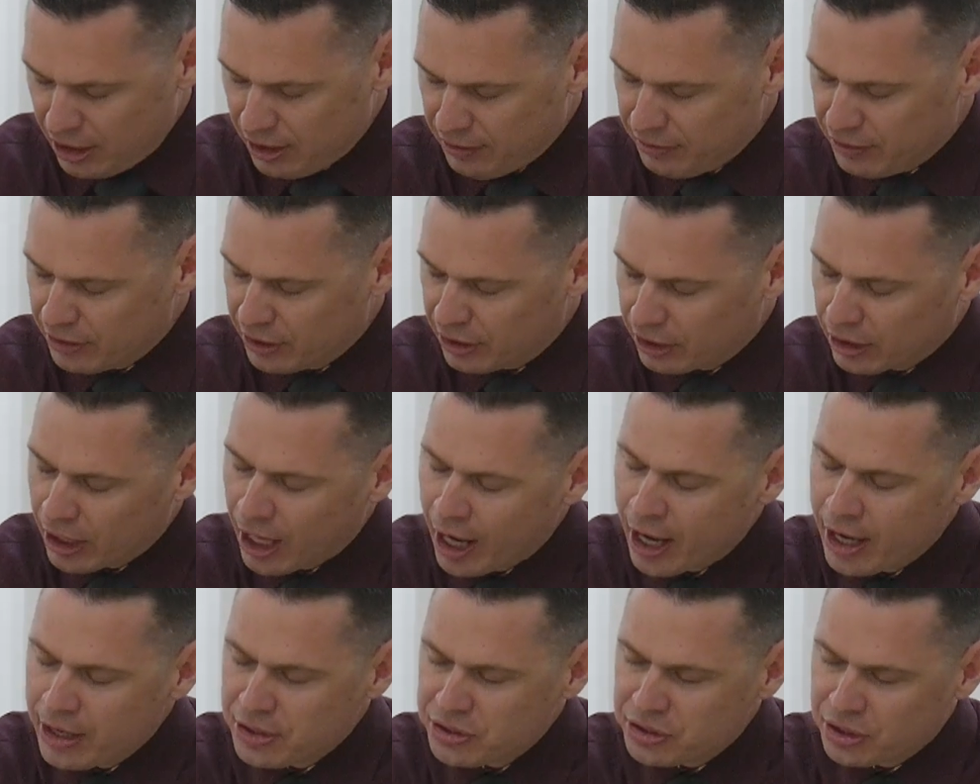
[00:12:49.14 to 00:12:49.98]
Even
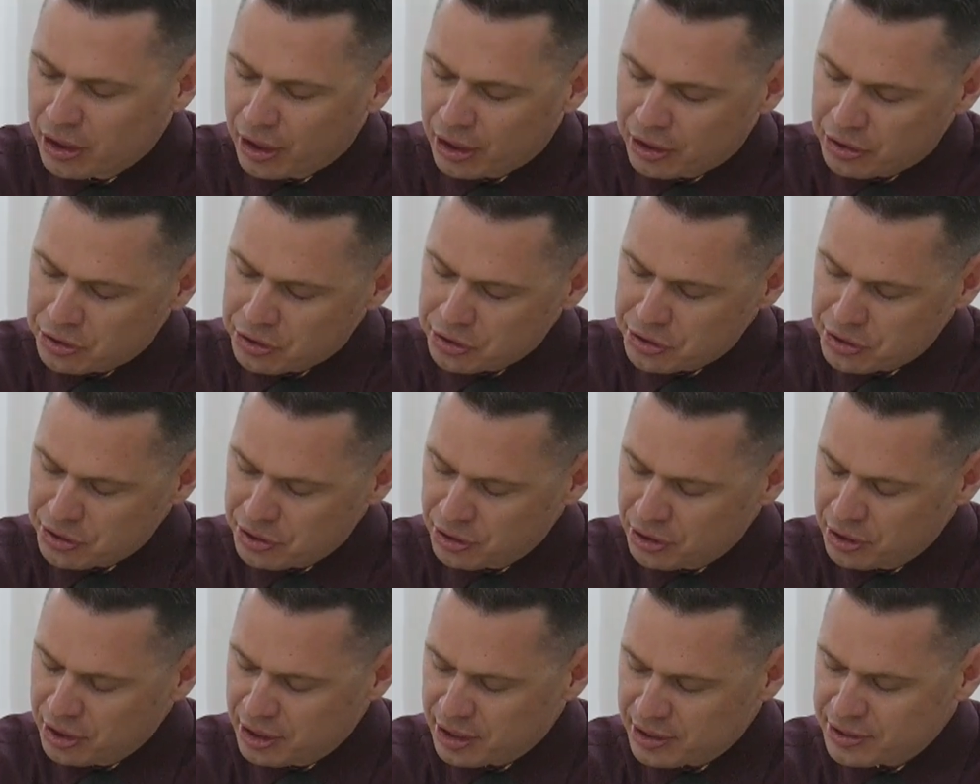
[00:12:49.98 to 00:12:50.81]
Elijah
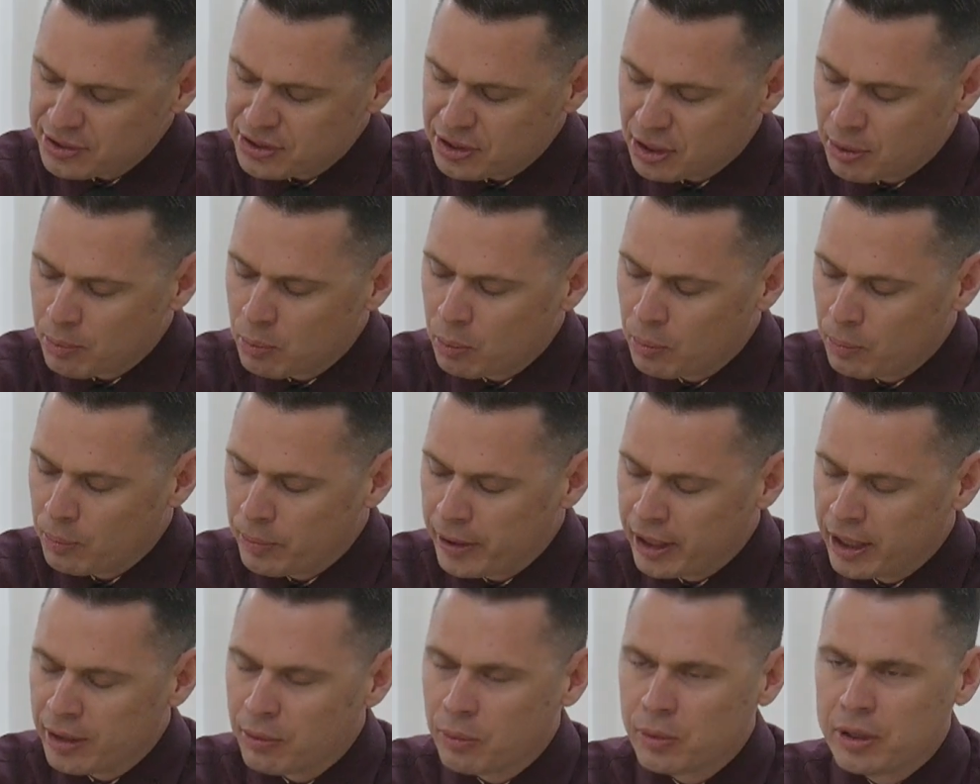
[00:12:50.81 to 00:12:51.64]
understood this some
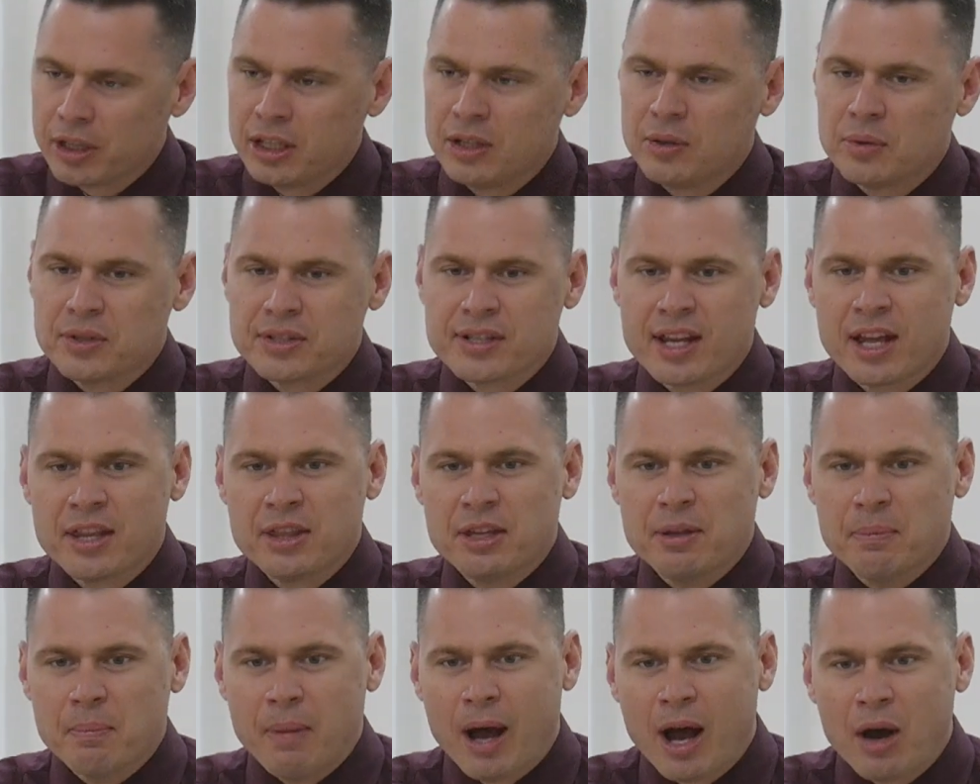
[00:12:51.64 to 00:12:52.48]
bit when he was
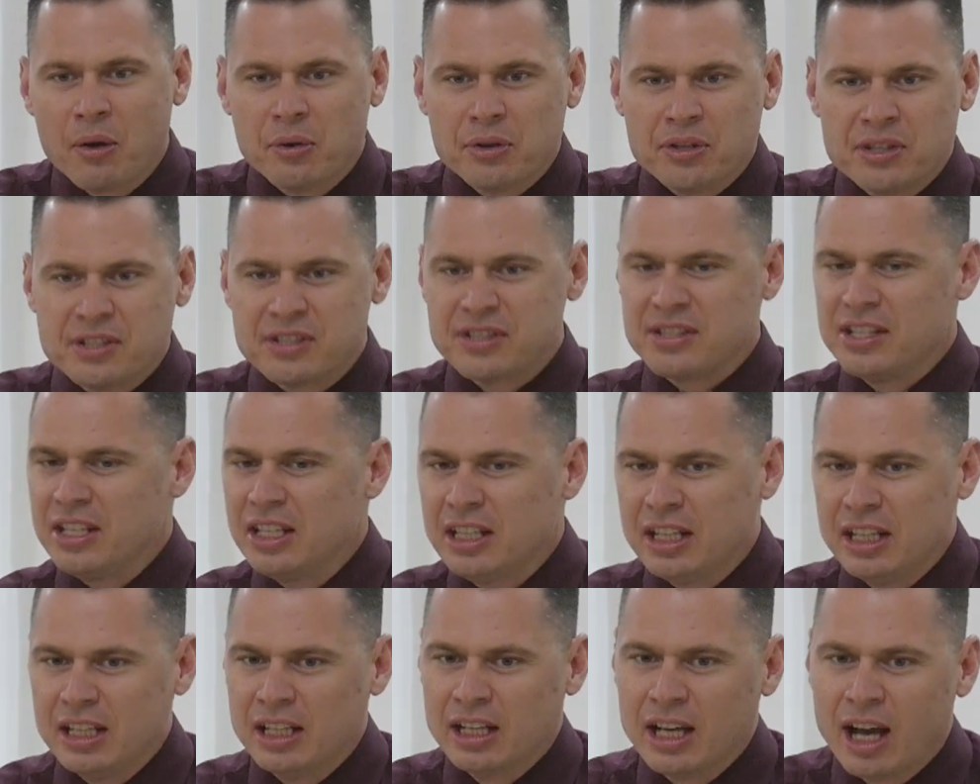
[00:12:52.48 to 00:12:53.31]
on the mountain
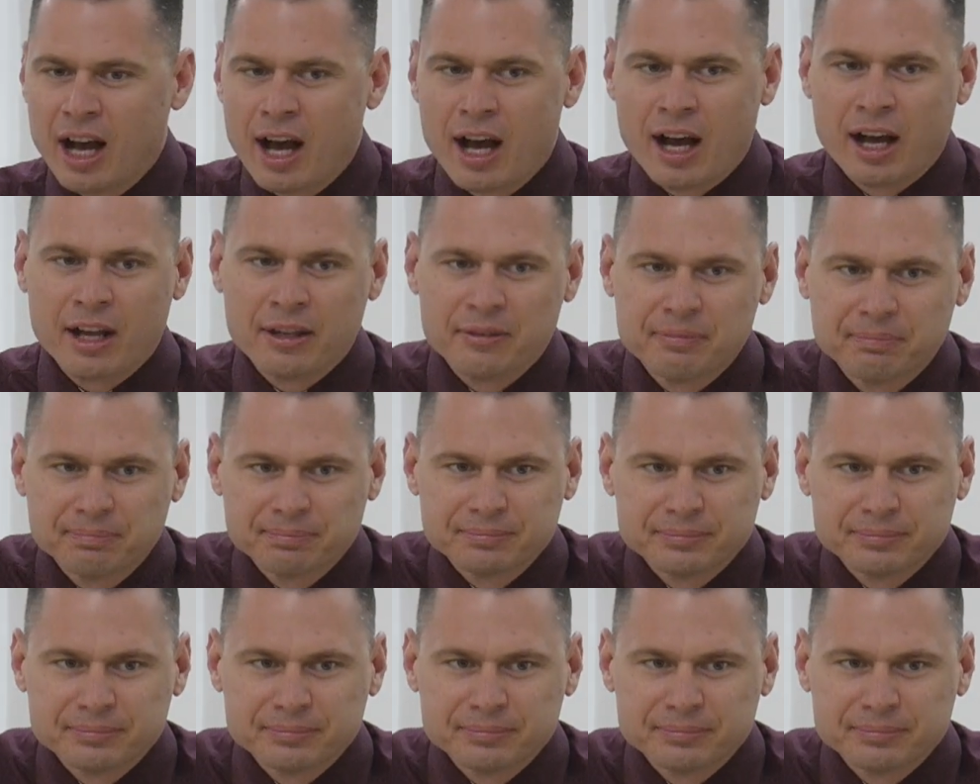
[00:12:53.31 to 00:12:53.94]
seeking God.